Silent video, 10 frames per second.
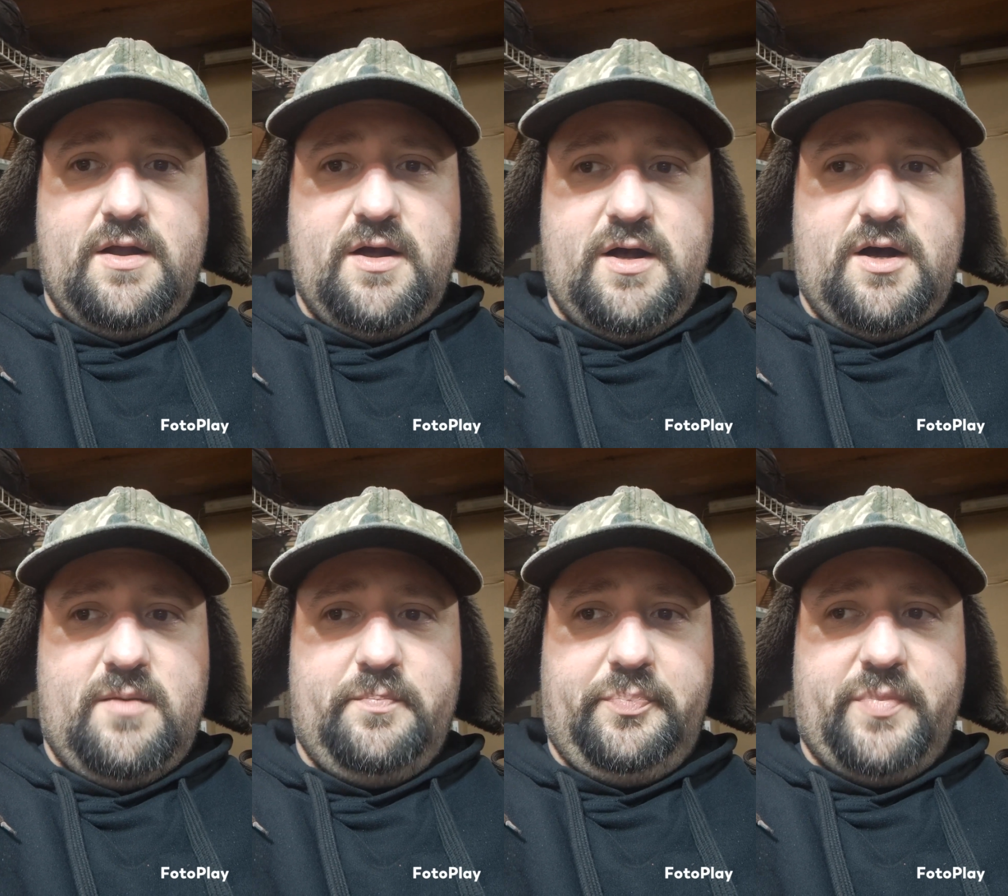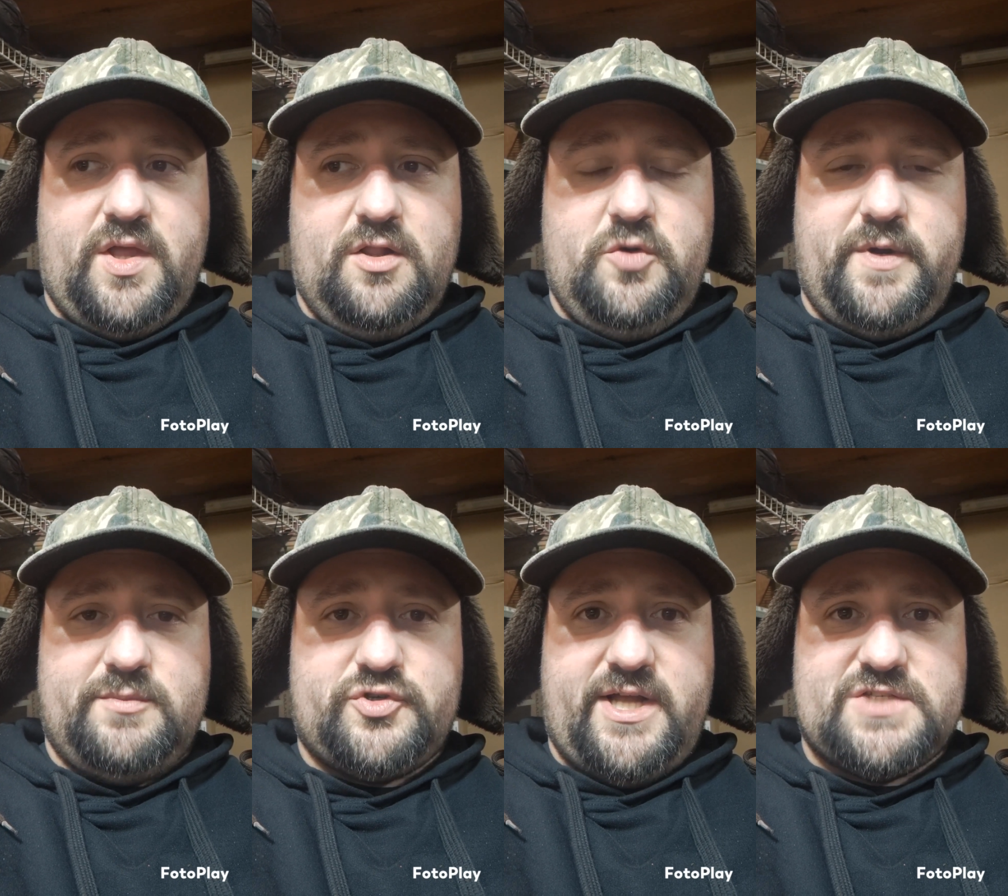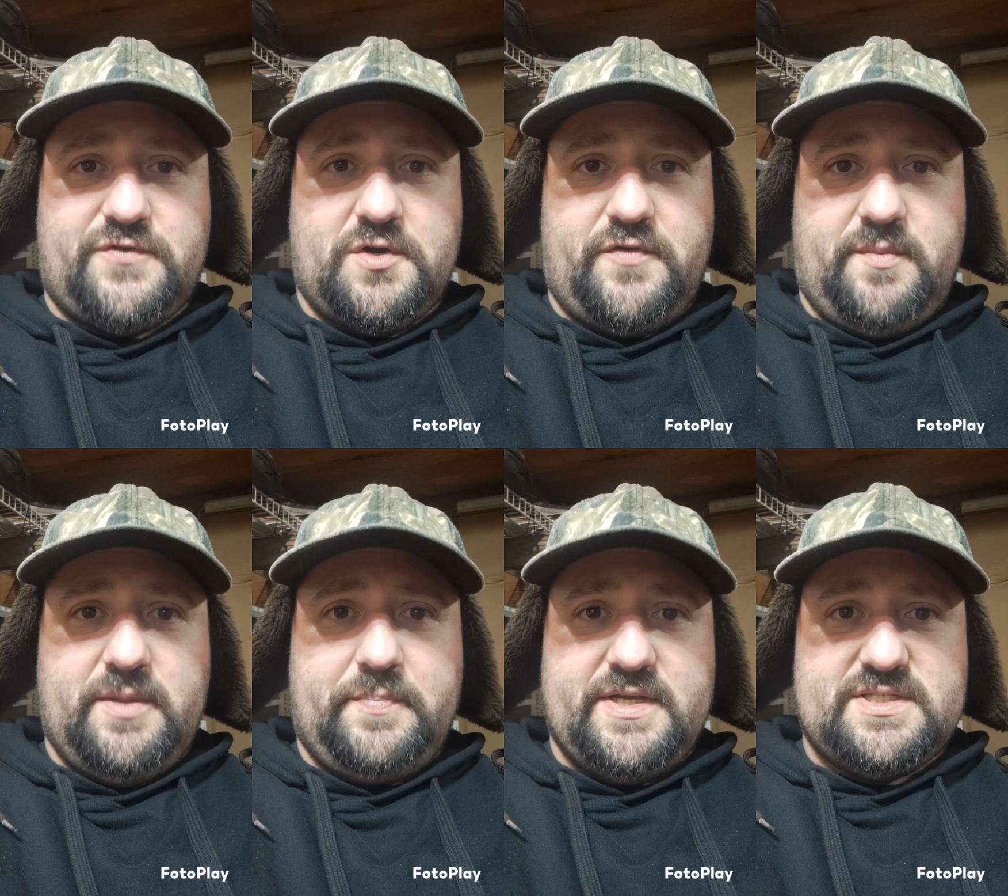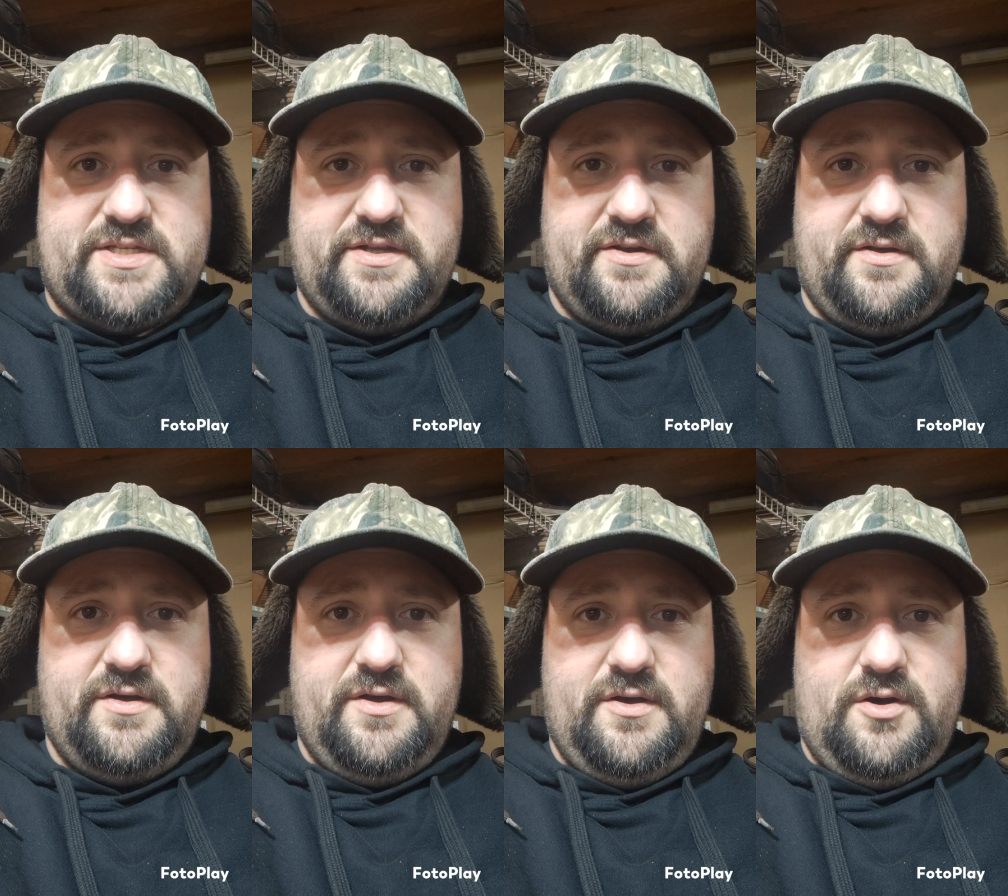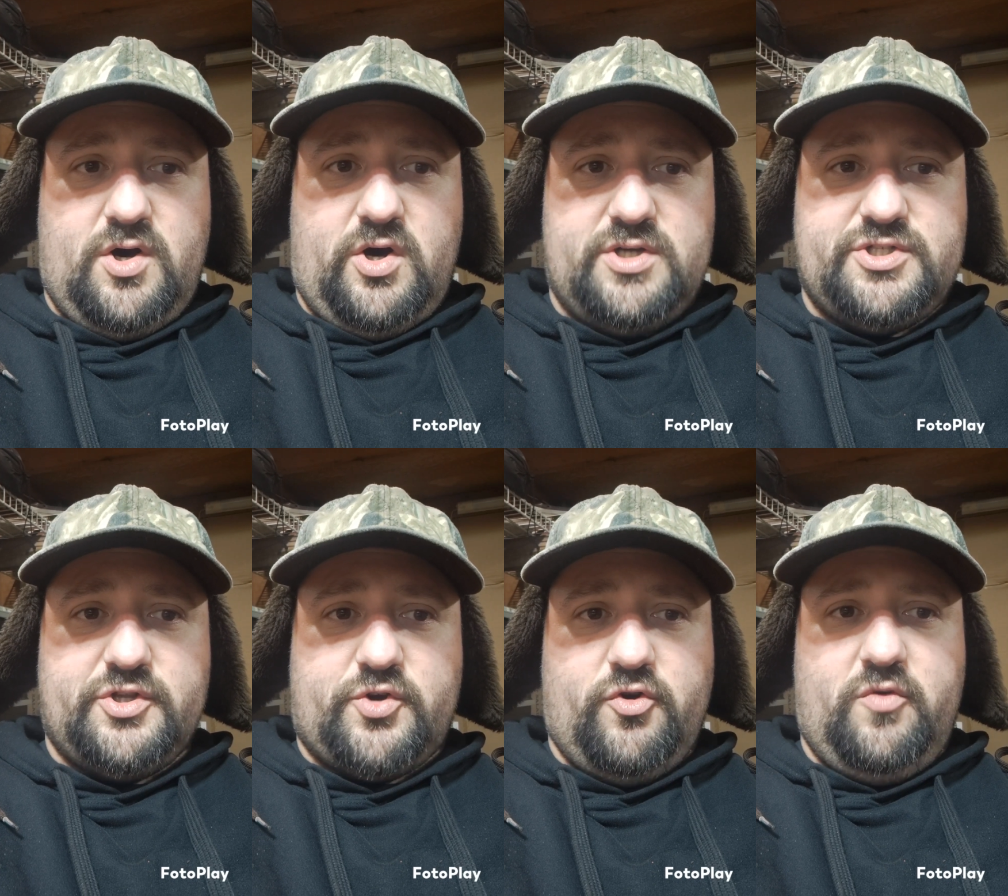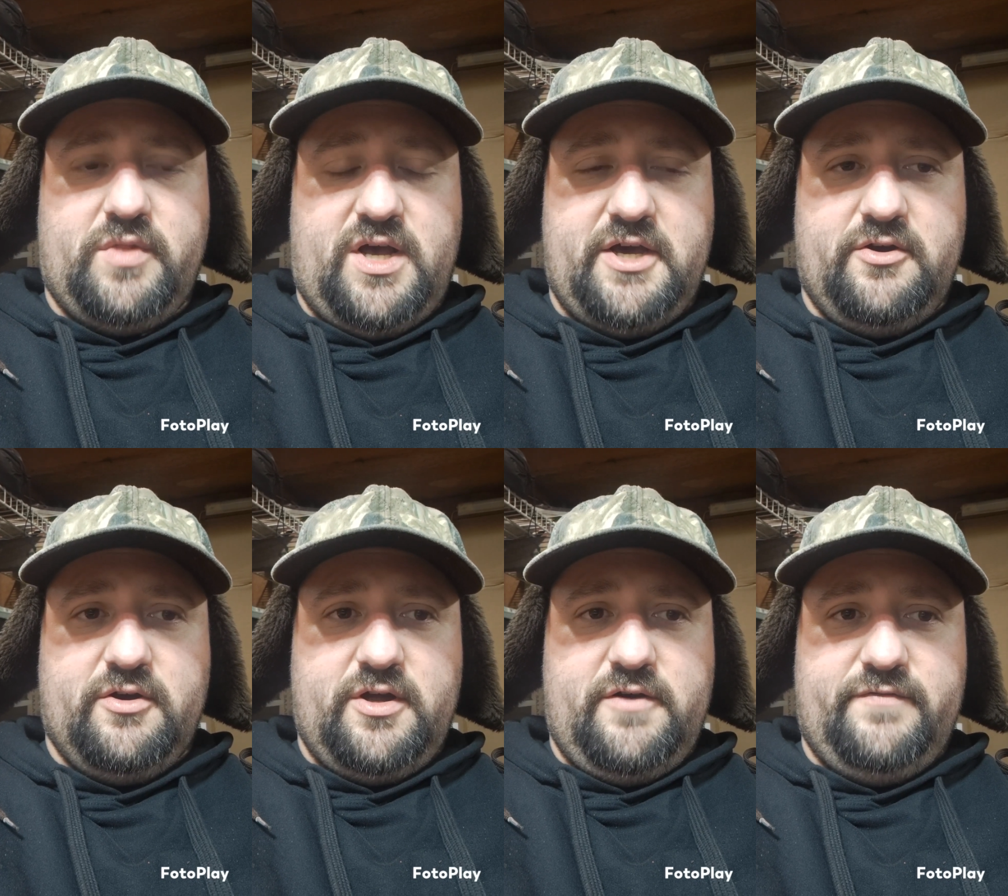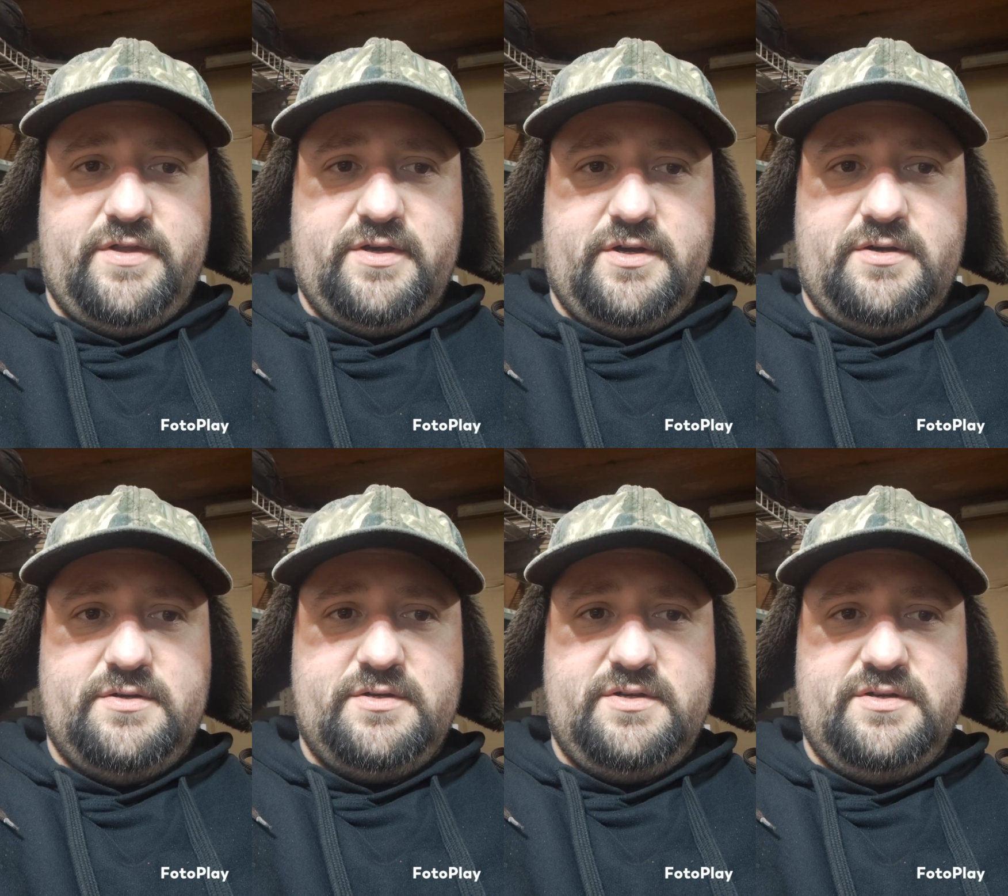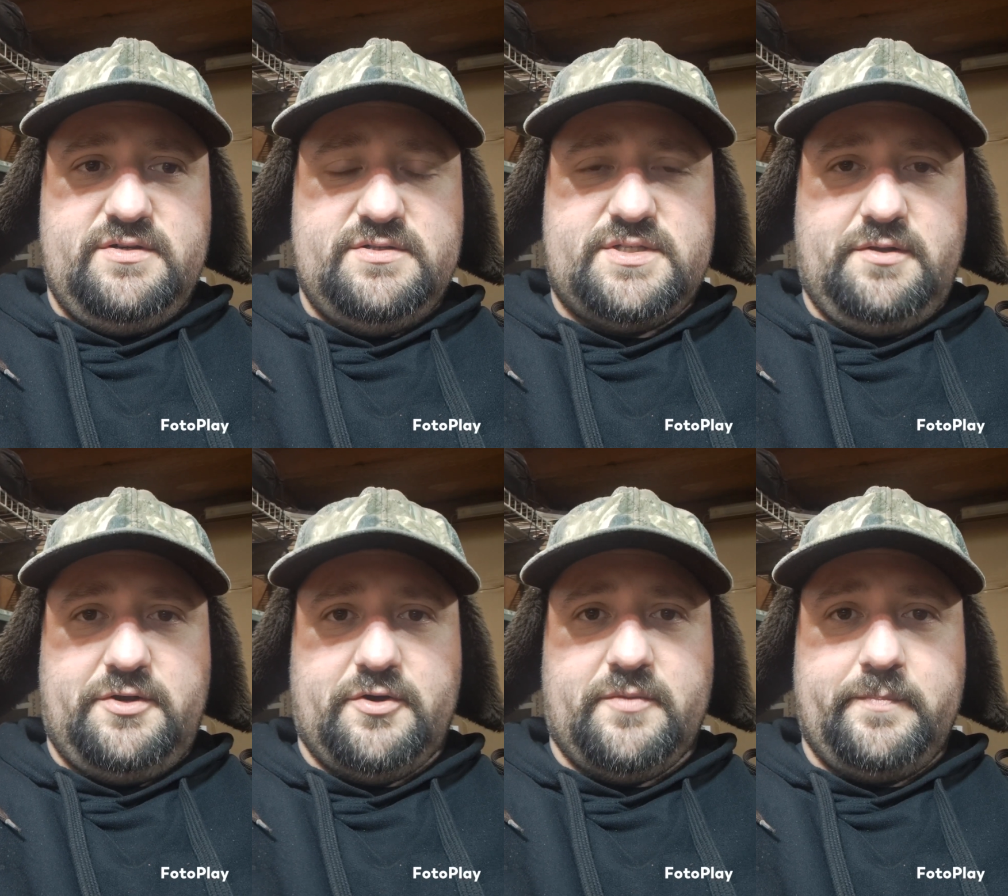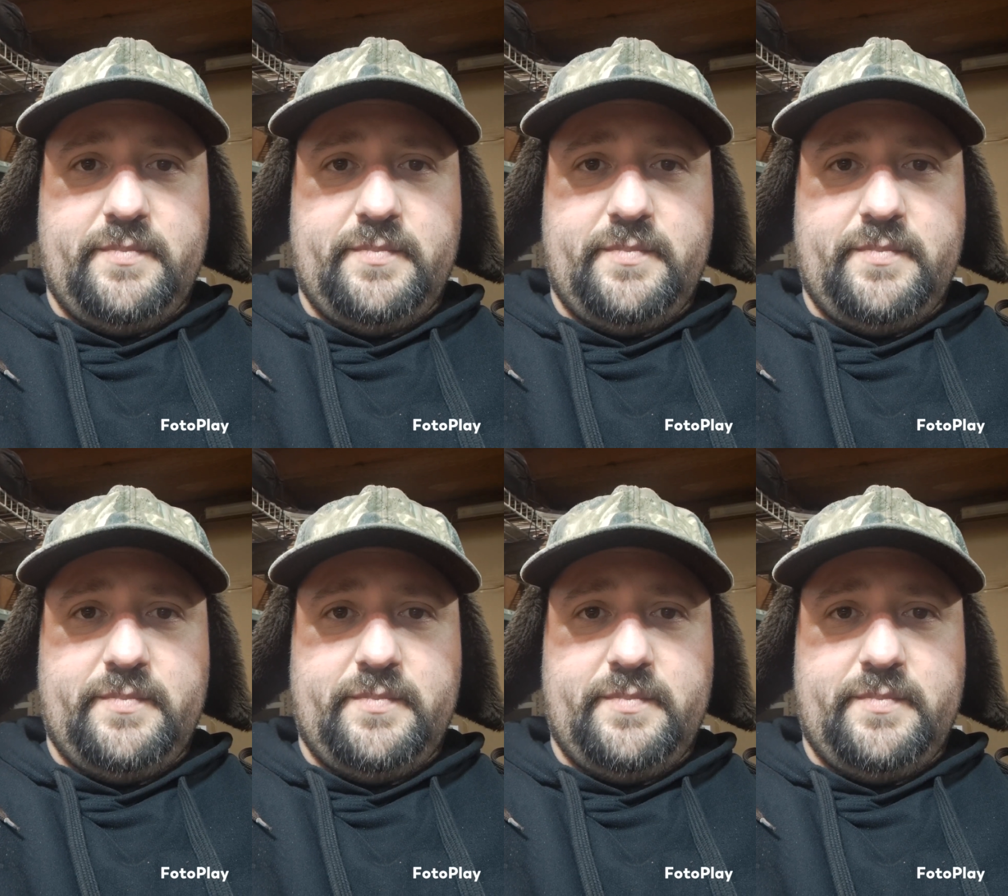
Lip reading: aluminum transfer from the piston onto the chrome liner of the cylinder.